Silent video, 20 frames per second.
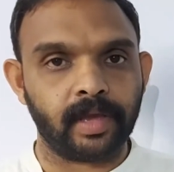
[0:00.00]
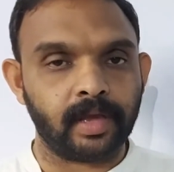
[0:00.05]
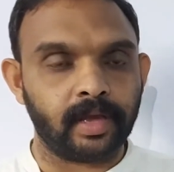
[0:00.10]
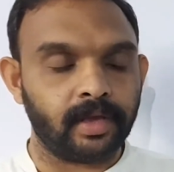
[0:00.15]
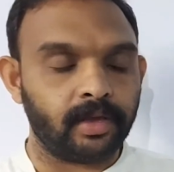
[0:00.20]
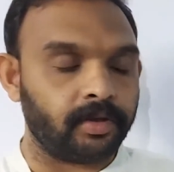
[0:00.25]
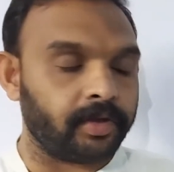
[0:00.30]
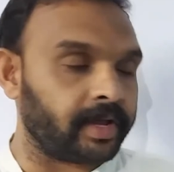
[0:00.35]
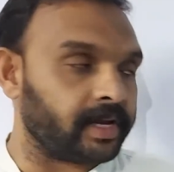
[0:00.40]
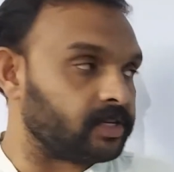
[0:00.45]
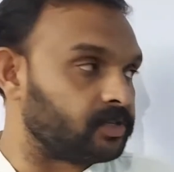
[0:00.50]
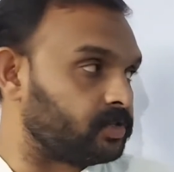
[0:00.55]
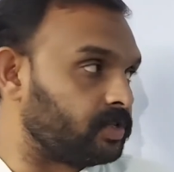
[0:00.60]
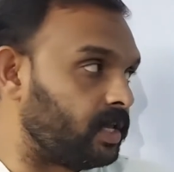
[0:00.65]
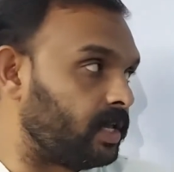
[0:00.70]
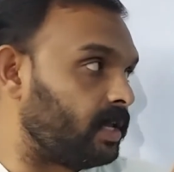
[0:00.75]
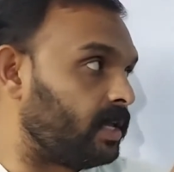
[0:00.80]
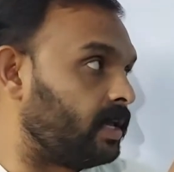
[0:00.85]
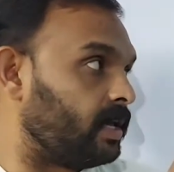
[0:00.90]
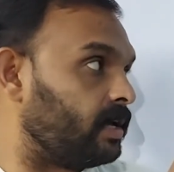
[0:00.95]
You can
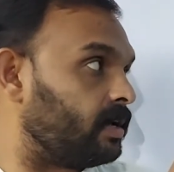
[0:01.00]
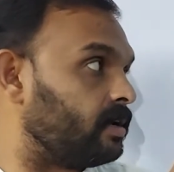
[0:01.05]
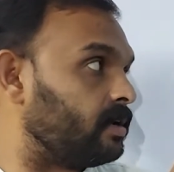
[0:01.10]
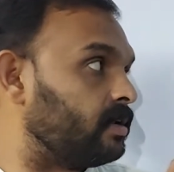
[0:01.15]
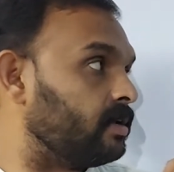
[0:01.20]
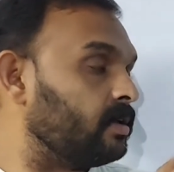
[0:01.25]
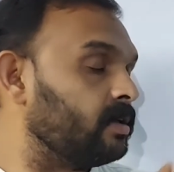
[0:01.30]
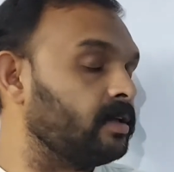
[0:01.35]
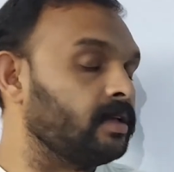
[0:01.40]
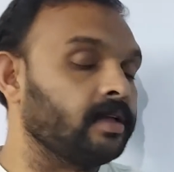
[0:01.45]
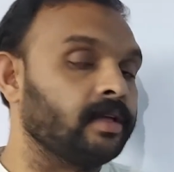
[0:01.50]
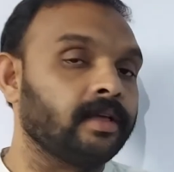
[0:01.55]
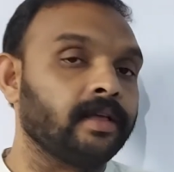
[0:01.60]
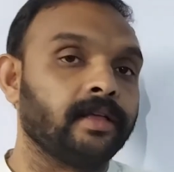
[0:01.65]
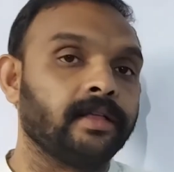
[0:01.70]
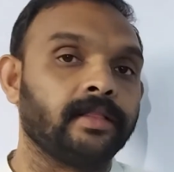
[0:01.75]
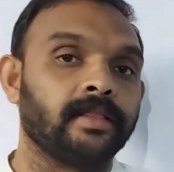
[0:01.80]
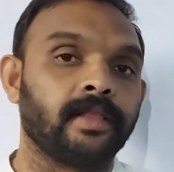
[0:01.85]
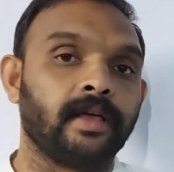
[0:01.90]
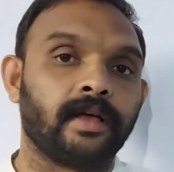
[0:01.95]
see here
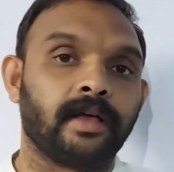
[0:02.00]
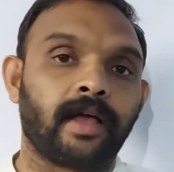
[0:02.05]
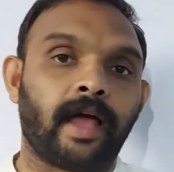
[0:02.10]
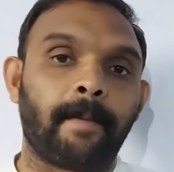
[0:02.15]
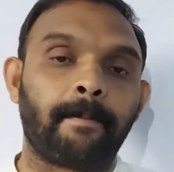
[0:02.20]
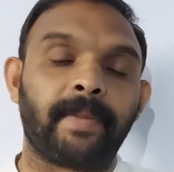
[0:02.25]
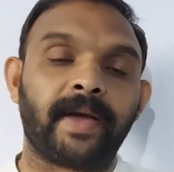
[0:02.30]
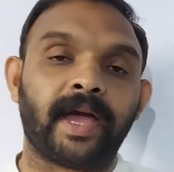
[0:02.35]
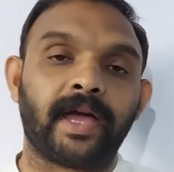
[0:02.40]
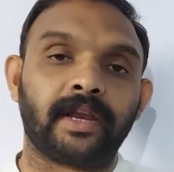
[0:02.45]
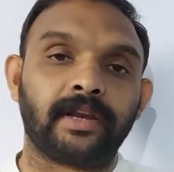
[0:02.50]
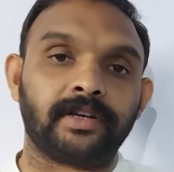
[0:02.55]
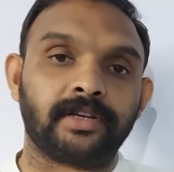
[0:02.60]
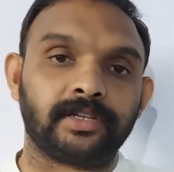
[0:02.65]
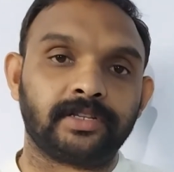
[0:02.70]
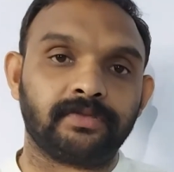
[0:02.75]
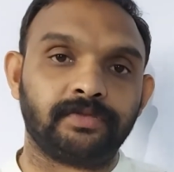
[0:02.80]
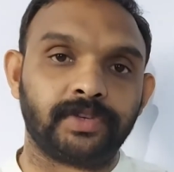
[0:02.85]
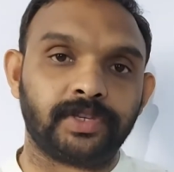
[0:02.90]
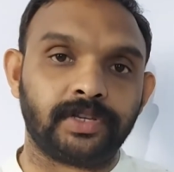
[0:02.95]
the
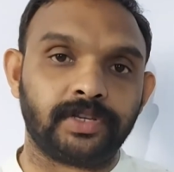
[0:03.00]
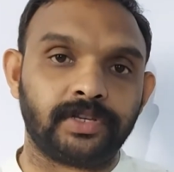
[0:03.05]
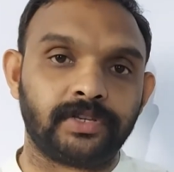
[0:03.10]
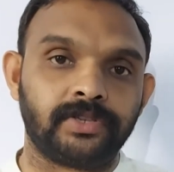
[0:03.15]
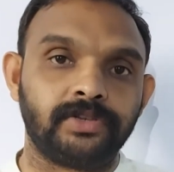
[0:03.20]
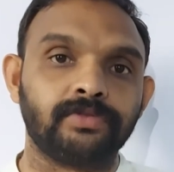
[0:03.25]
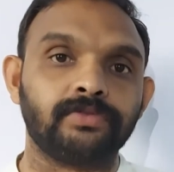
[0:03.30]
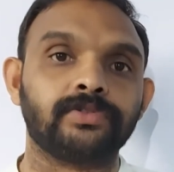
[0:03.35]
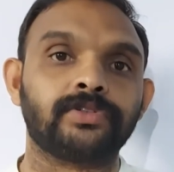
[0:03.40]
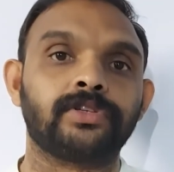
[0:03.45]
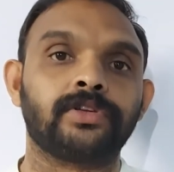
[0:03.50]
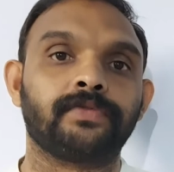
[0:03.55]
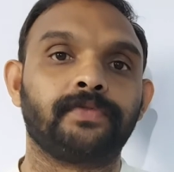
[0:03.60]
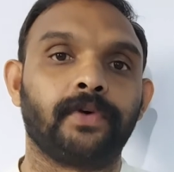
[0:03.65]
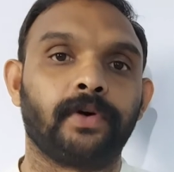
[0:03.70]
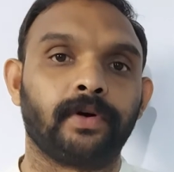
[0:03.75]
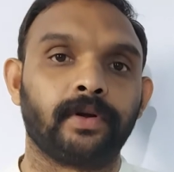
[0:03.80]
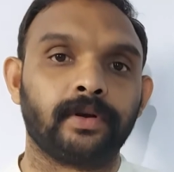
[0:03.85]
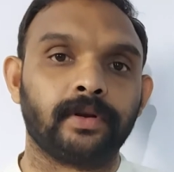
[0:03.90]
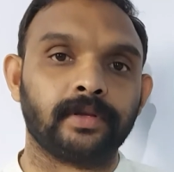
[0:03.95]
apparatus which is used
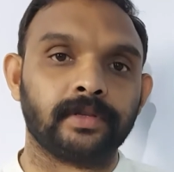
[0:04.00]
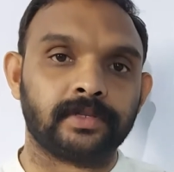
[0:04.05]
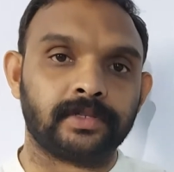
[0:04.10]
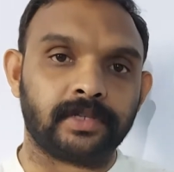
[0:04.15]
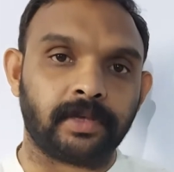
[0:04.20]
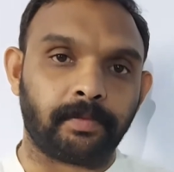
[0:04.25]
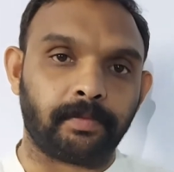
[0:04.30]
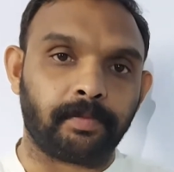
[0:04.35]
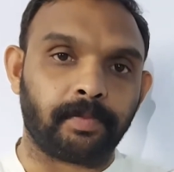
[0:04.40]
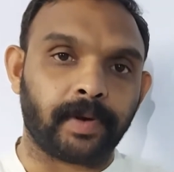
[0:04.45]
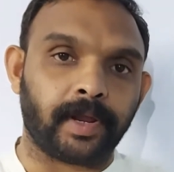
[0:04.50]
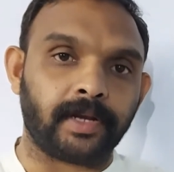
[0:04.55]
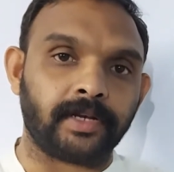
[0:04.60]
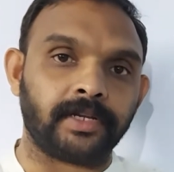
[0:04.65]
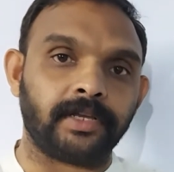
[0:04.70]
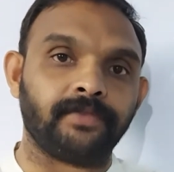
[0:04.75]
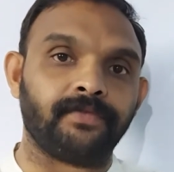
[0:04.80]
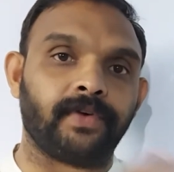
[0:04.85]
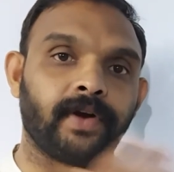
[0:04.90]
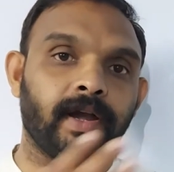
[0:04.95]
for
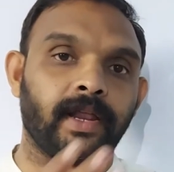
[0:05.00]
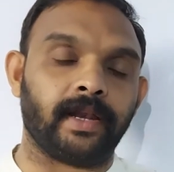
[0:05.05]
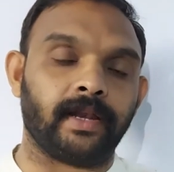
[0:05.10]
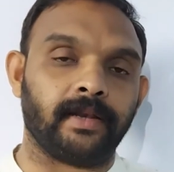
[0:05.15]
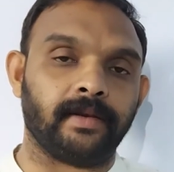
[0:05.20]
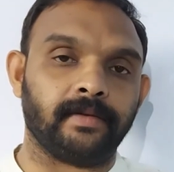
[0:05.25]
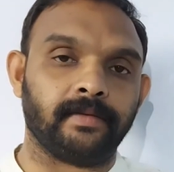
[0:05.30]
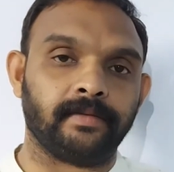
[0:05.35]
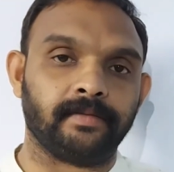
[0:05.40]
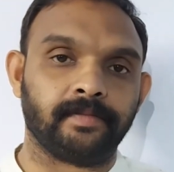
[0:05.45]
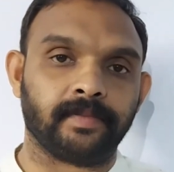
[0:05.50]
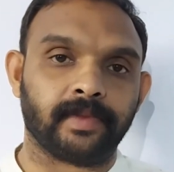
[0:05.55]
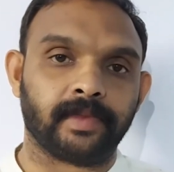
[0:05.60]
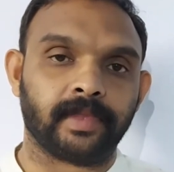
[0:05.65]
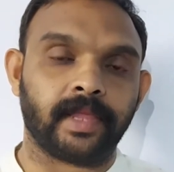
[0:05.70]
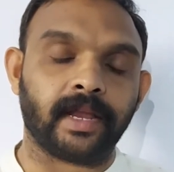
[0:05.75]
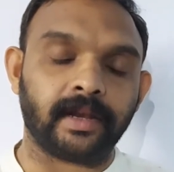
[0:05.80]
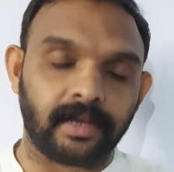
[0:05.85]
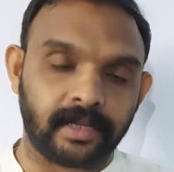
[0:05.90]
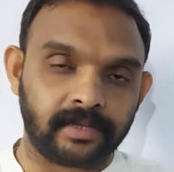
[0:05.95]
separating funnel.
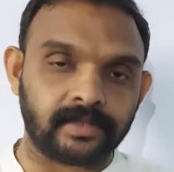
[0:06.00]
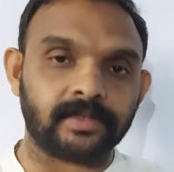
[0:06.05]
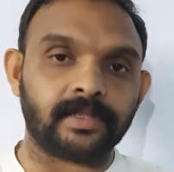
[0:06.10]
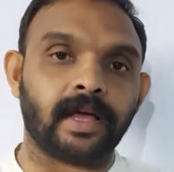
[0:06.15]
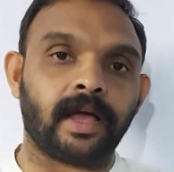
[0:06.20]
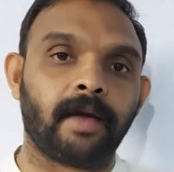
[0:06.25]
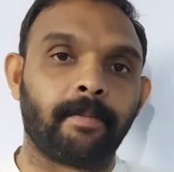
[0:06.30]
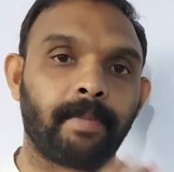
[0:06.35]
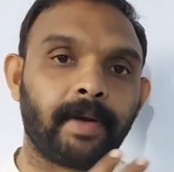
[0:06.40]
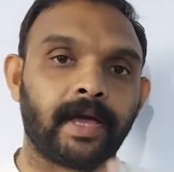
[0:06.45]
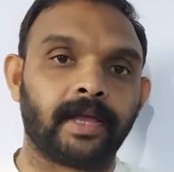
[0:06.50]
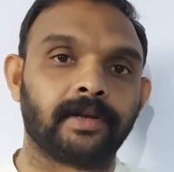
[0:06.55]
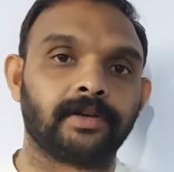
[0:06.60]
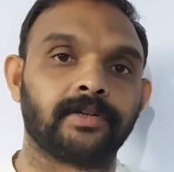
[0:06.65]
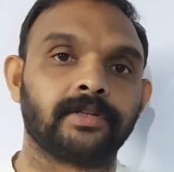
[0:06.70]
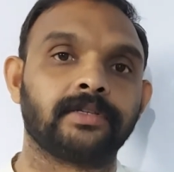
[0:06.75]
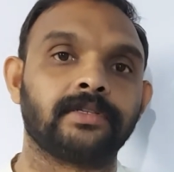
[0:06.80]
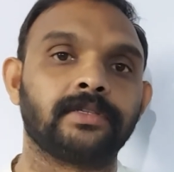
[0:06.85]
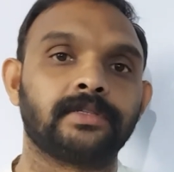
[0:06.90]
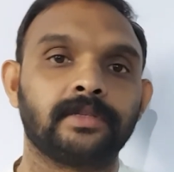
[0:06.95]
That is the
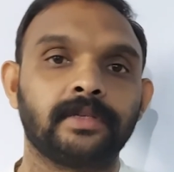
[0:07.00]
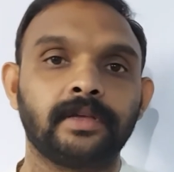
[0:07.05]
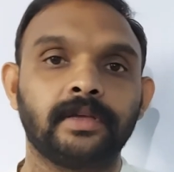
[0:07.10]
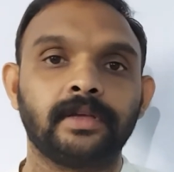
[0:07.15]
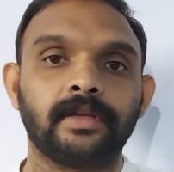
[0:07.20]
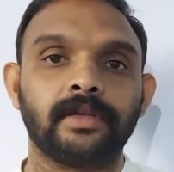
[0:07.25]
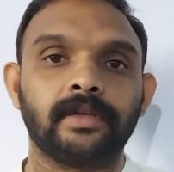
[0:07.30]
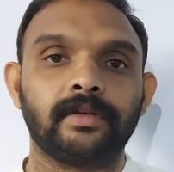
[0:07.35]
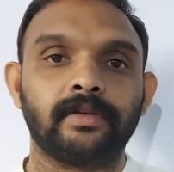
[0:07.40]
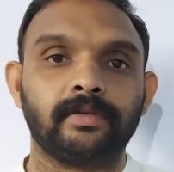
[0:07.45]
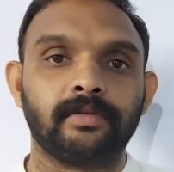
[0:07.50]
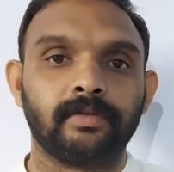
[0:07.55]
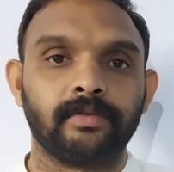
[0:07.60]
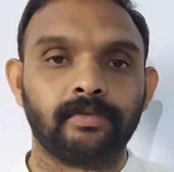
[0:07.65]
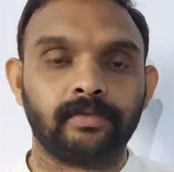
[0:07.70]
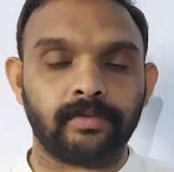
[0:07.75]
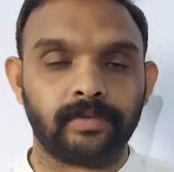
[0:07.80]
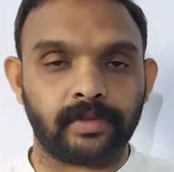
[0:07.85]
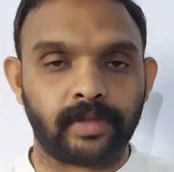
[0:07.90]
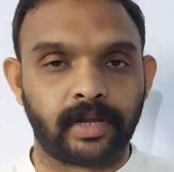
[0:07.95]
apparatus
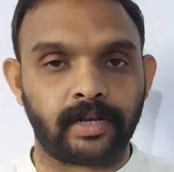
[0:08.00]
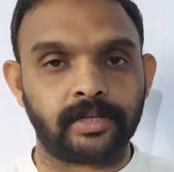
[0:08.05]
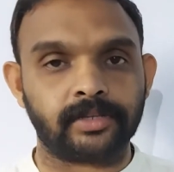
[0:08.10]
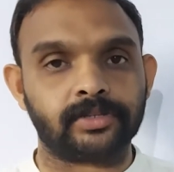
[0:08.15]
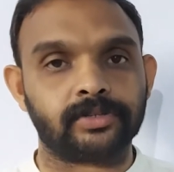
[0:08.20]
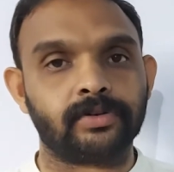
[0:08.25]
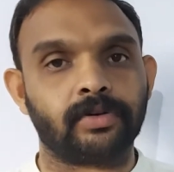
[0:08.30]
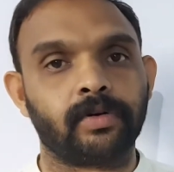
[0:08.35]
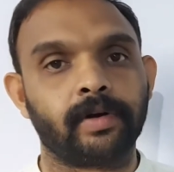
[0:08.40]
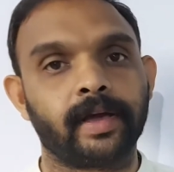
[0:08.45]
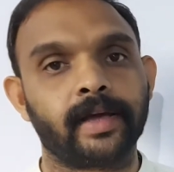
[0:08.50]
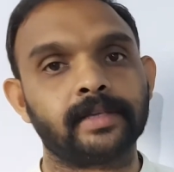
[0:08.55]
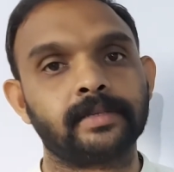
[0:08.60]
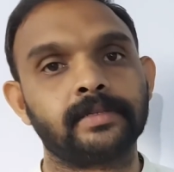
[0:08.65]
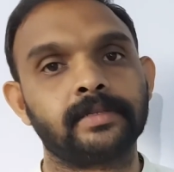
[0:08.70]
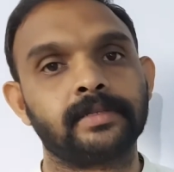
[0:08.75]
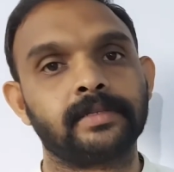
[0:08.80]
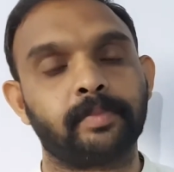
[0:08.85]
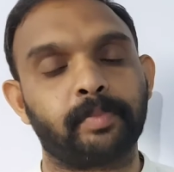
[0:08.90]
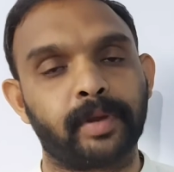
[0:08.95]
that is known
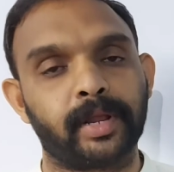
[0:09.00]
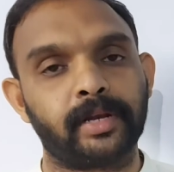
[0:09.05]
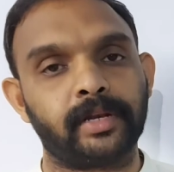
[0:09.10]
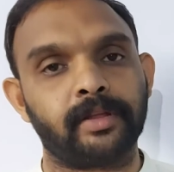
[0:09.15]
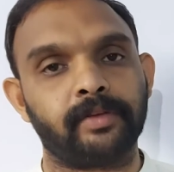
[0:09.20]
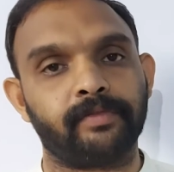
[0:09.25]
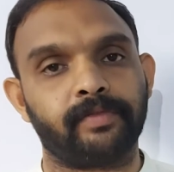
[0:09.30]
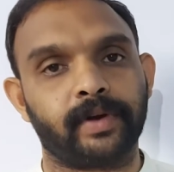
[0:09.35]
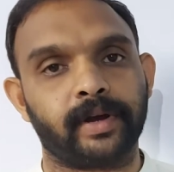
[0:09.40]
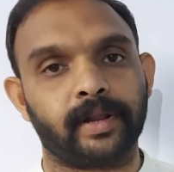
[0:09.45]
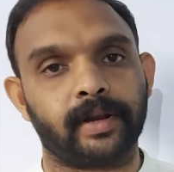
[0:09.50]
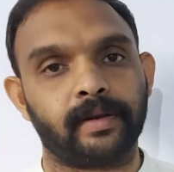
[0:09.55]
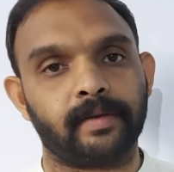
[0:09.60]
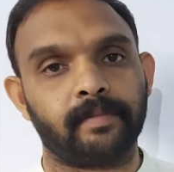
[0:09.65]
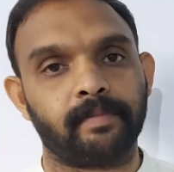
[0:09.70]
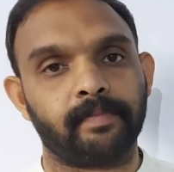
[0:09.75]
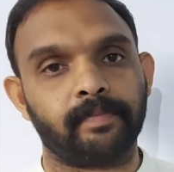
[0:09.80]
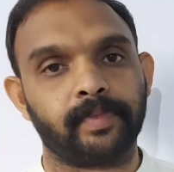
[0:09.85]
as separating funnel.